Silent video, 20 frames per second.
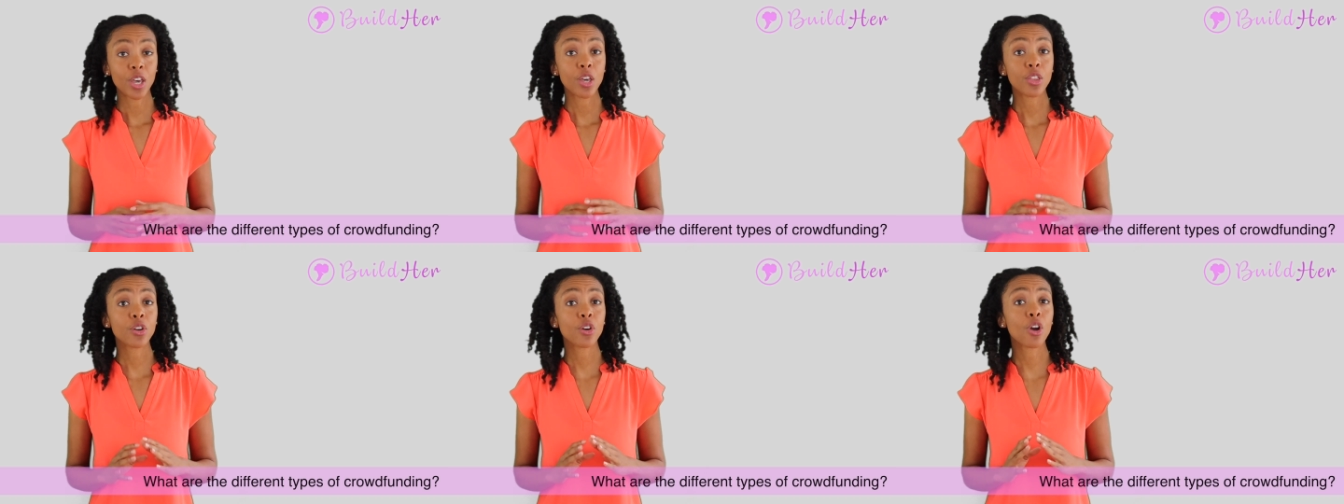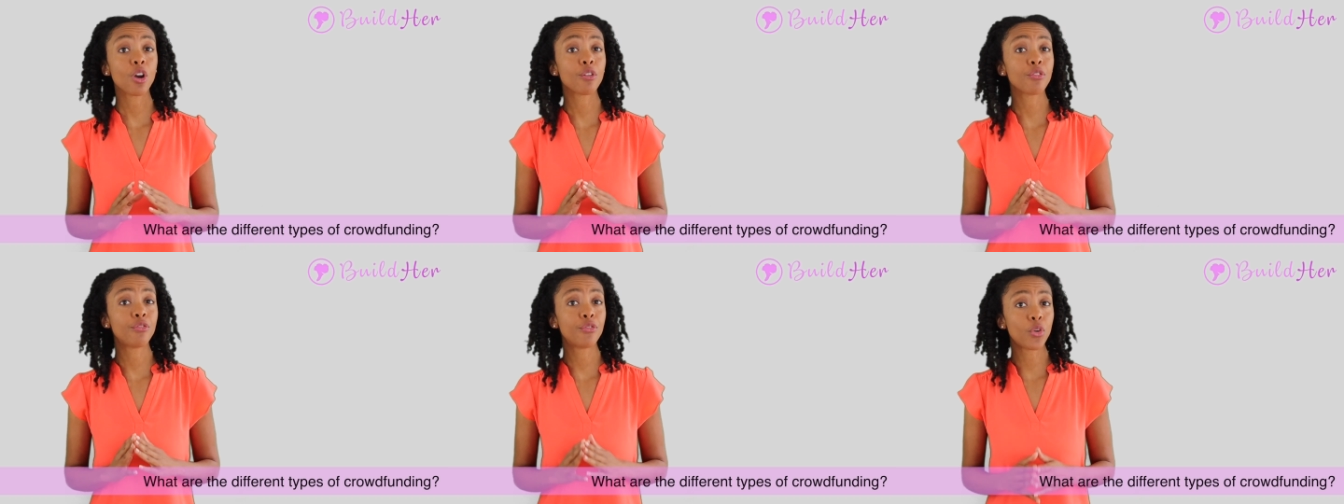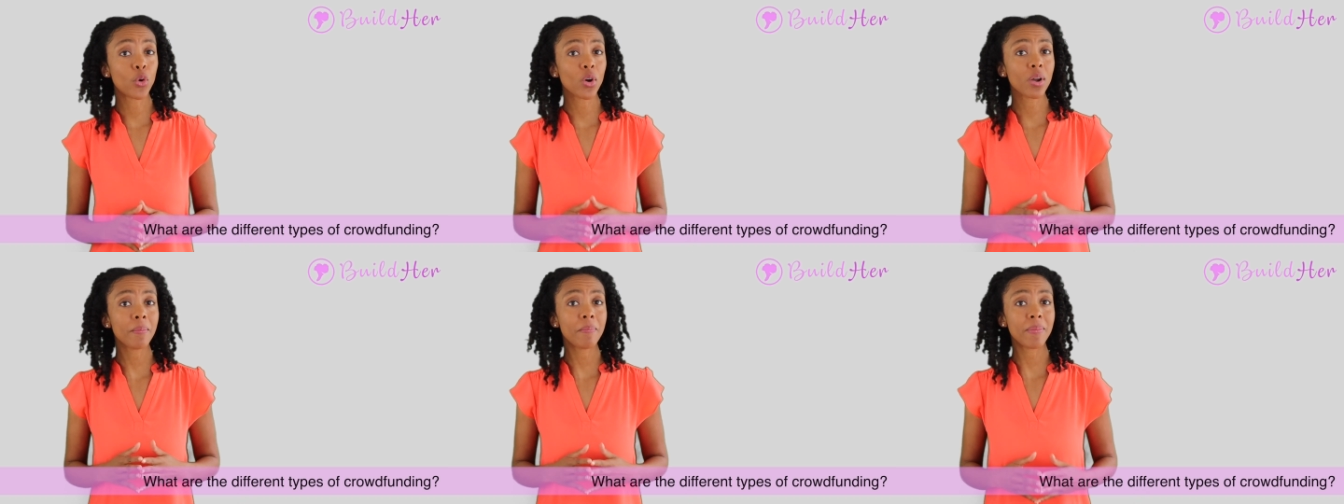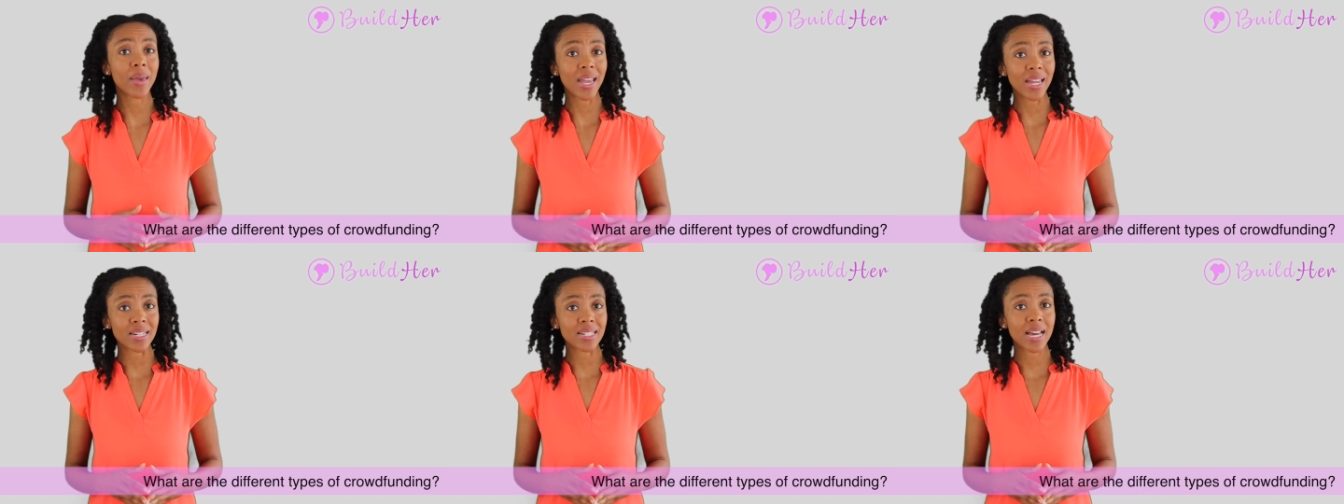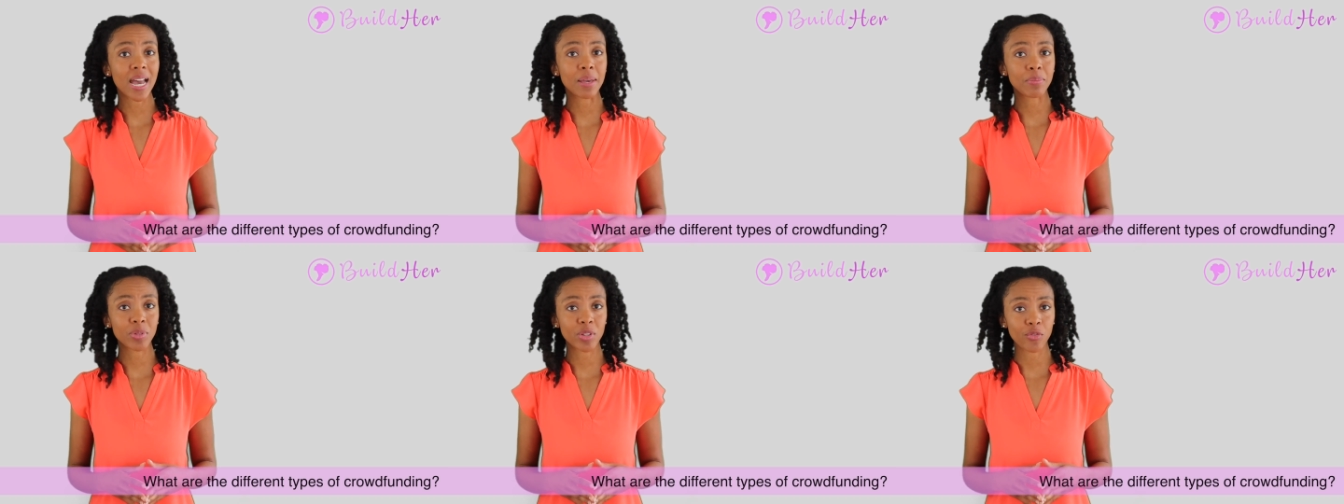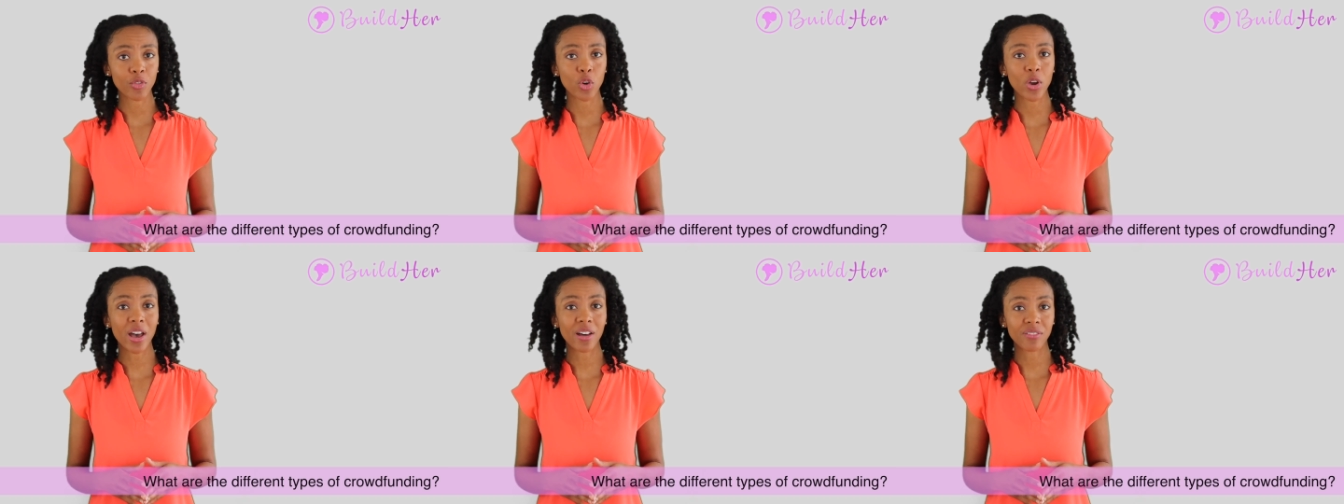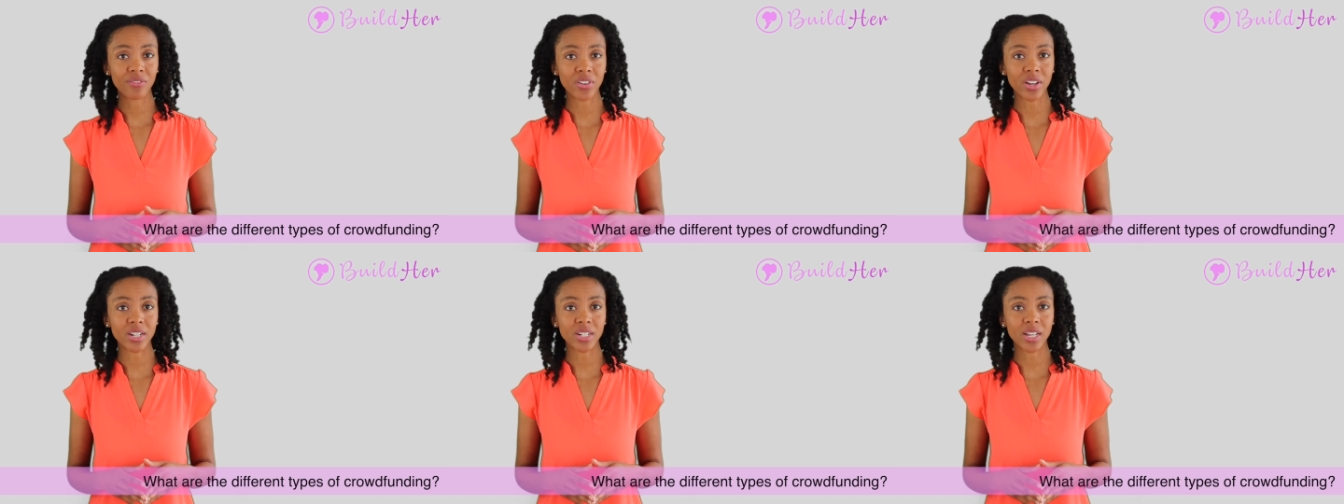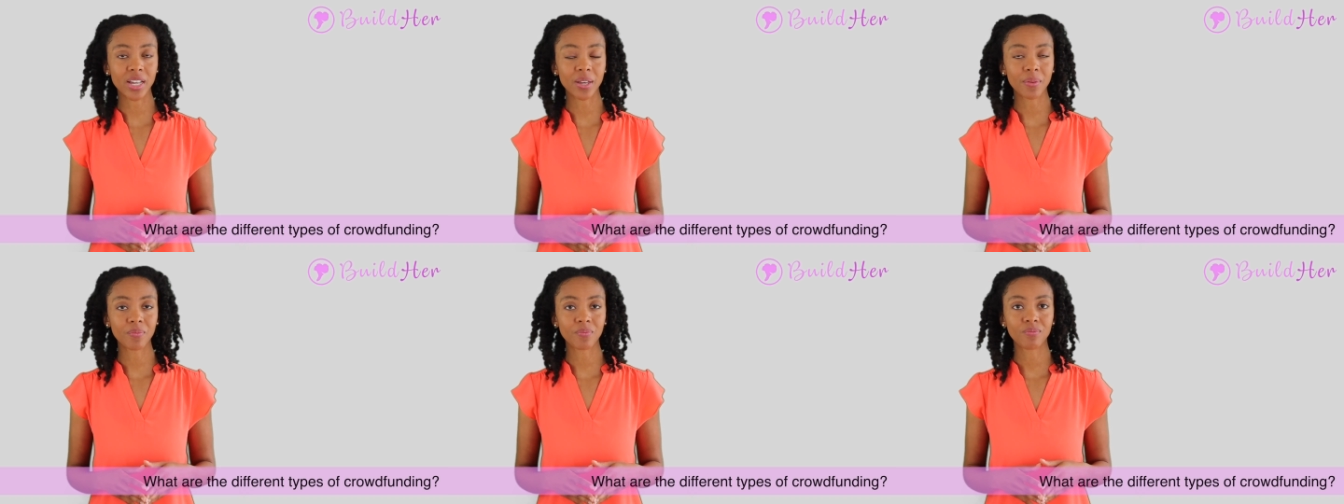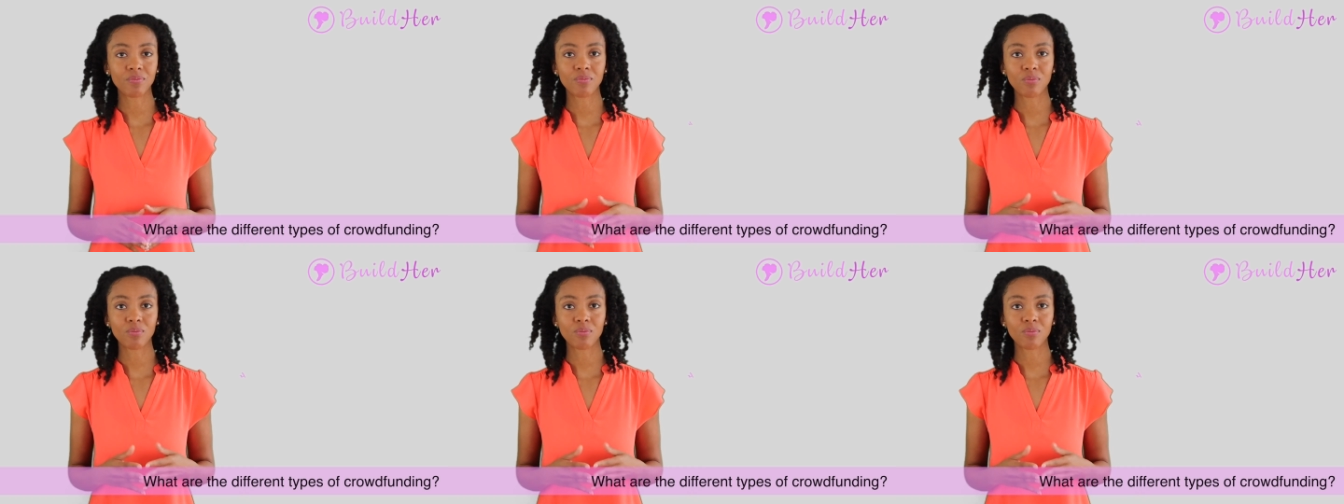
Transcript: There are four main types of crowdfunding.